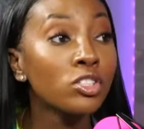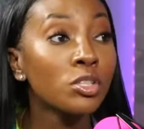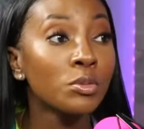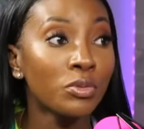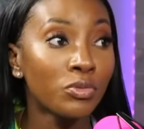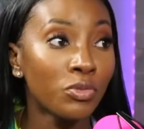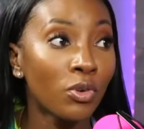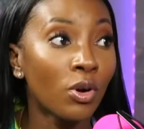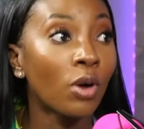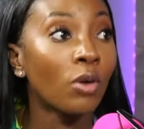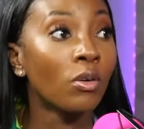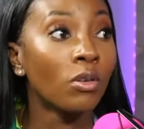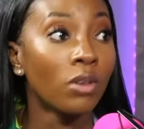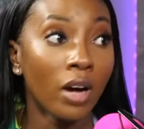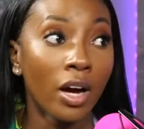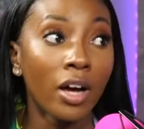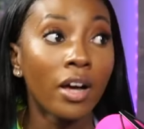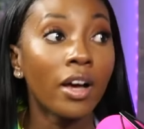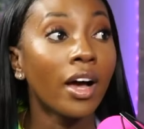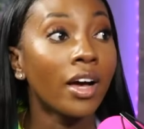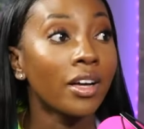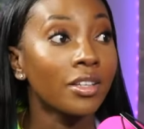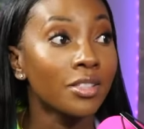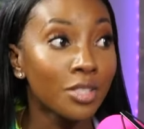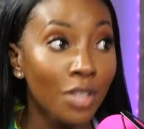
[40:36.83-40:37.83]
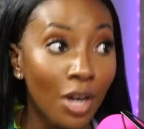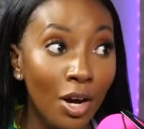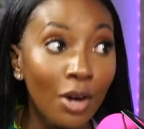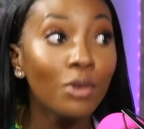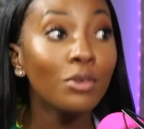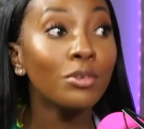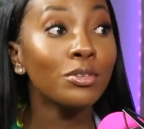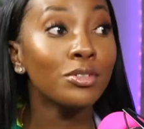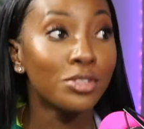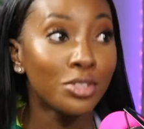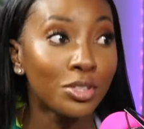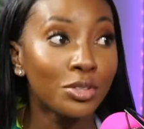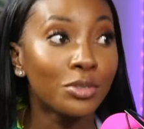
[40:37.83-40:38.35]
you before. Yeah. I, I,
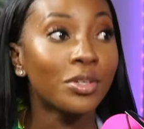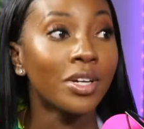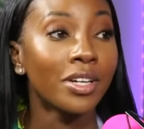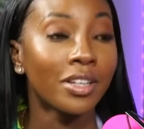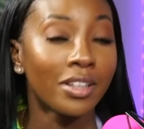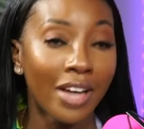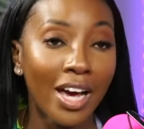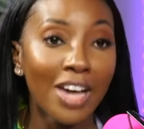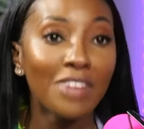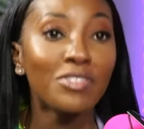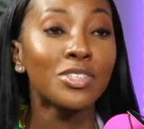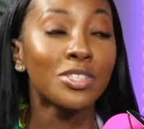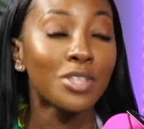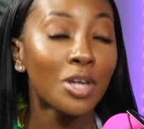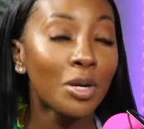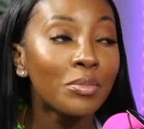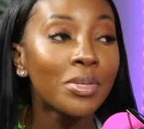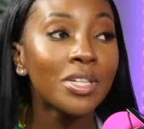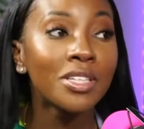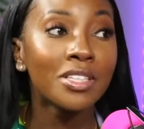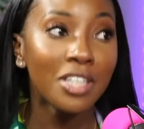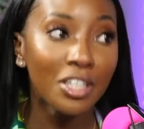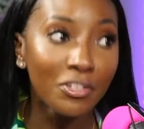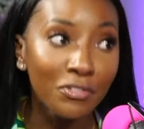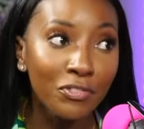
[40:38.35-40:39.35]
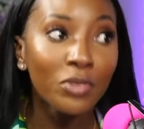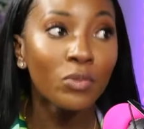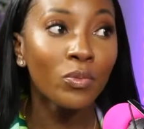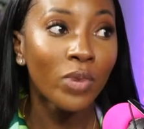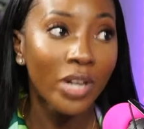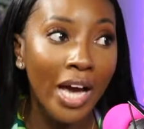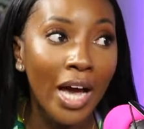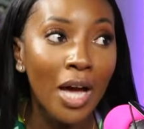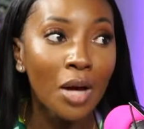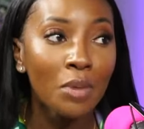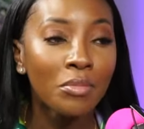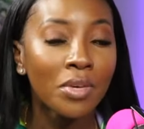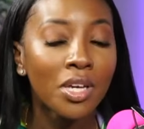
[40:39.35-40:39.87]
told you that life is going to be different
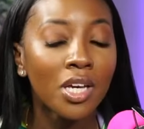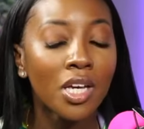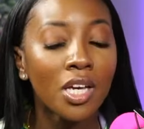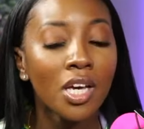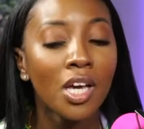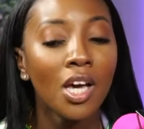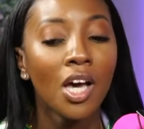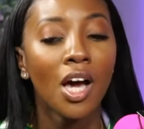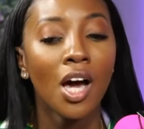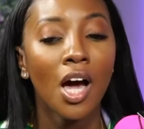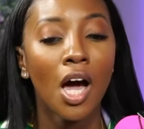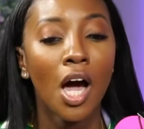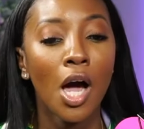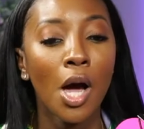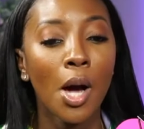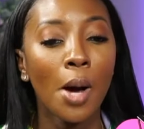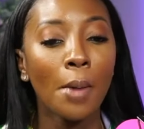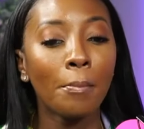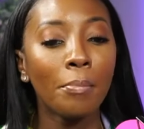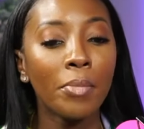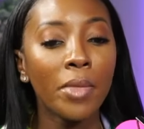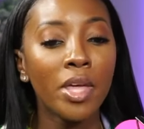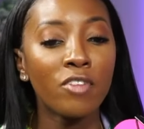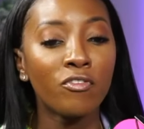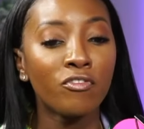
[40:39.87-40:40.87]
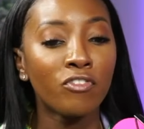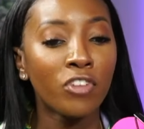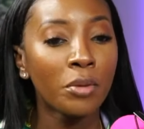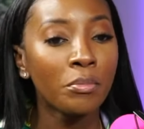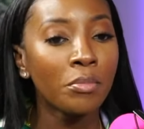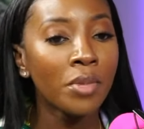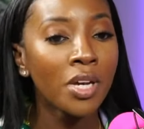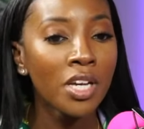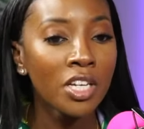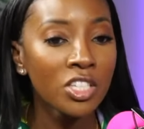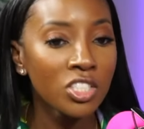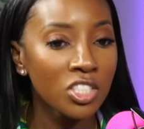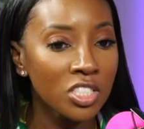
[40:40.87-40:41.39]
without me. Um, and for
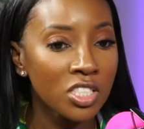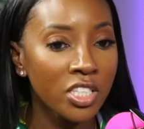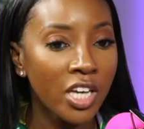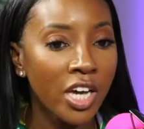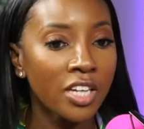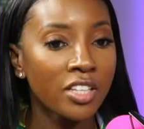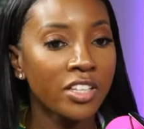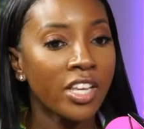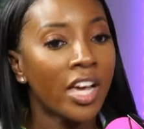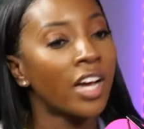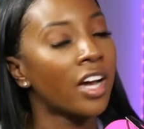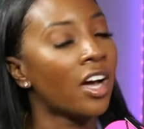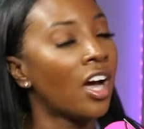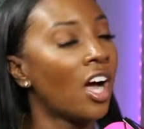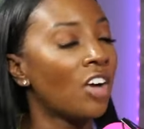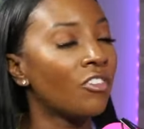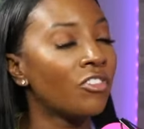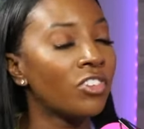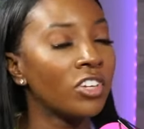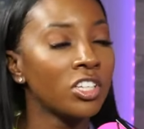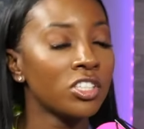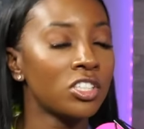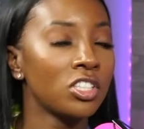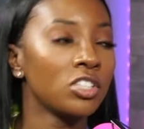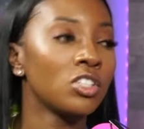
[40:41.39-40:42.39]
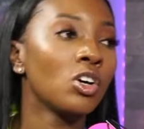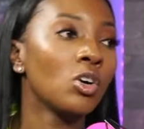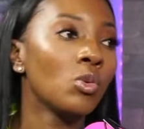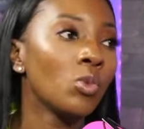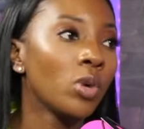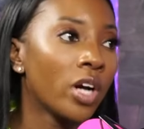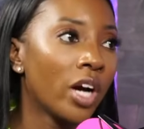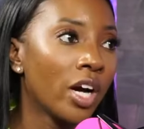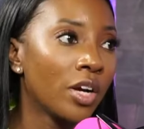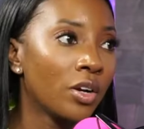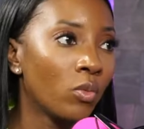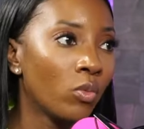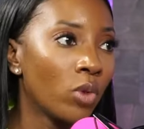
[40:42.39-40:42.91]
me, it's just like that confidence in knowing what
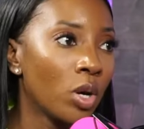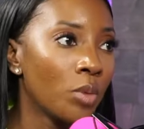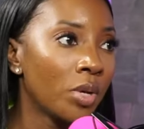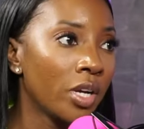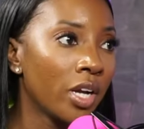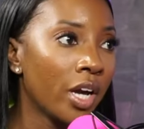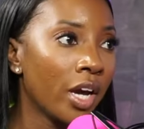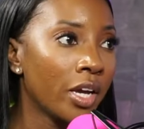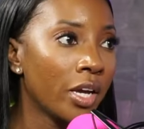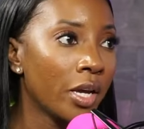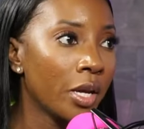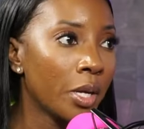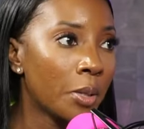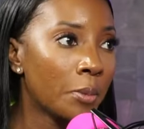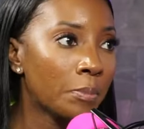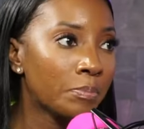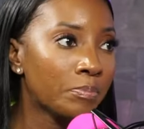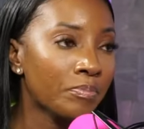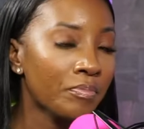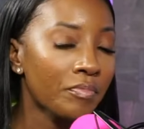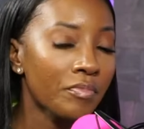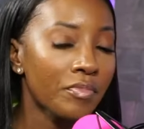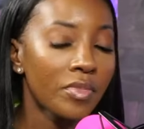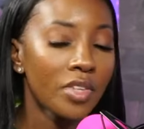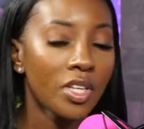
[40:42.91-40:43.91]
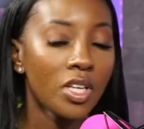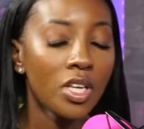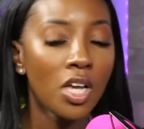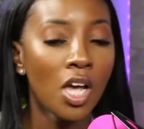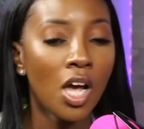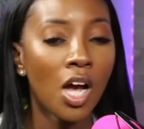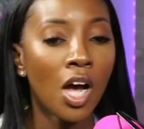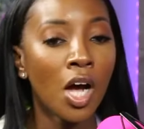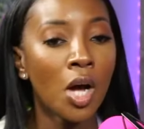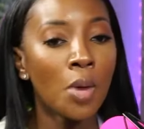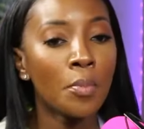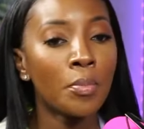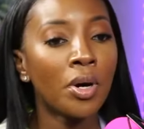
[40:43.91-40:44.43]
kind of woman I am.
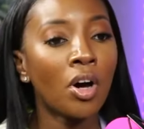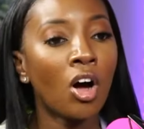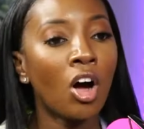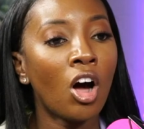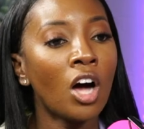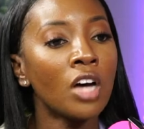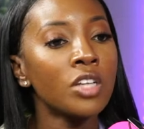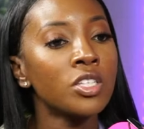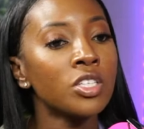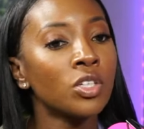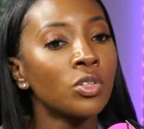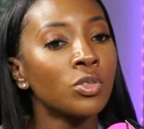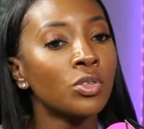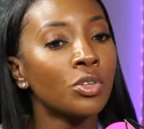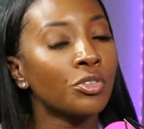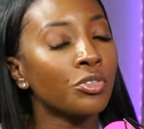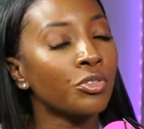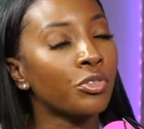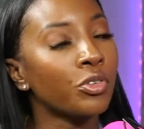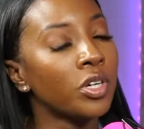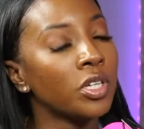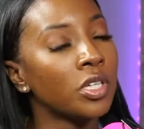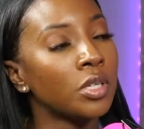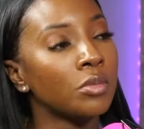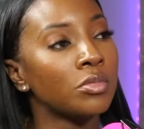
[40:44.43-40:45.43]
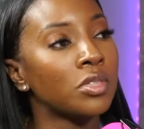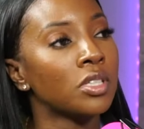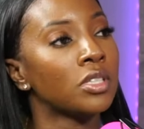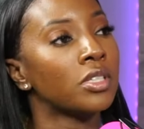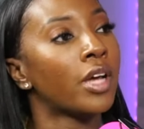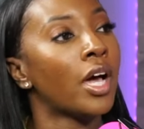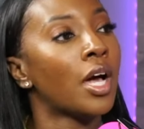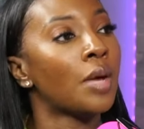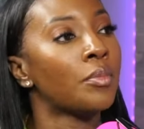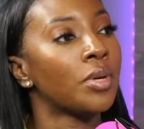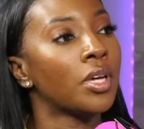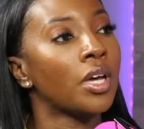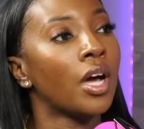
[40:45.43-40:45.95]
Um, but also the freedom to
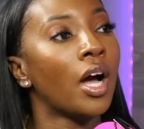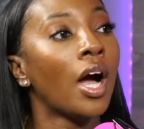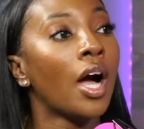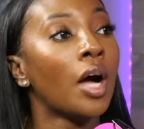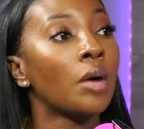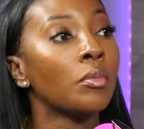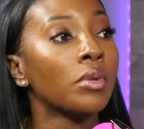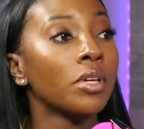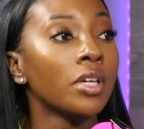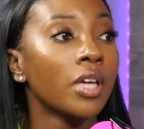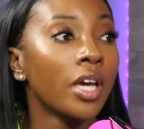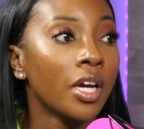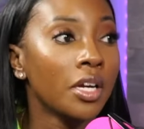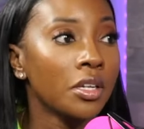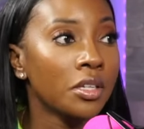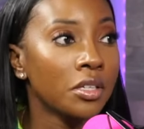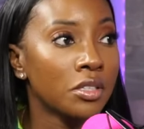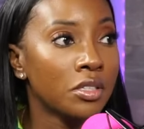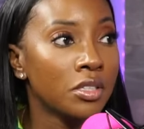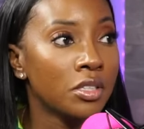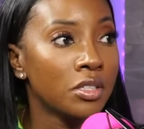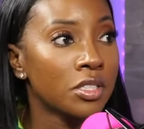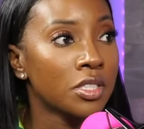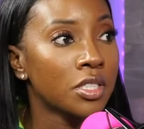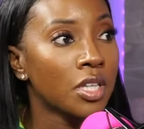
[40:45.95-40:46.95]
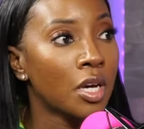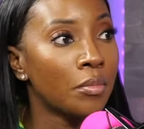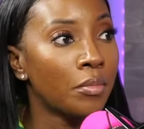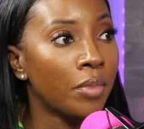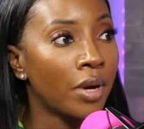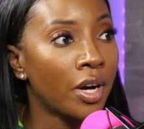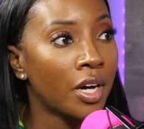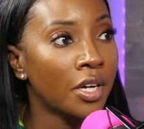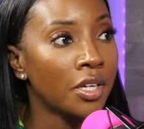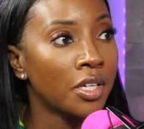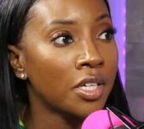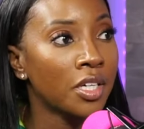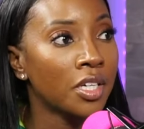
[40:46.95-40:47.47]
not be obligated to
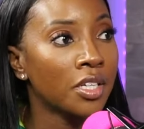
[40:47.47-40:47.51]
somebody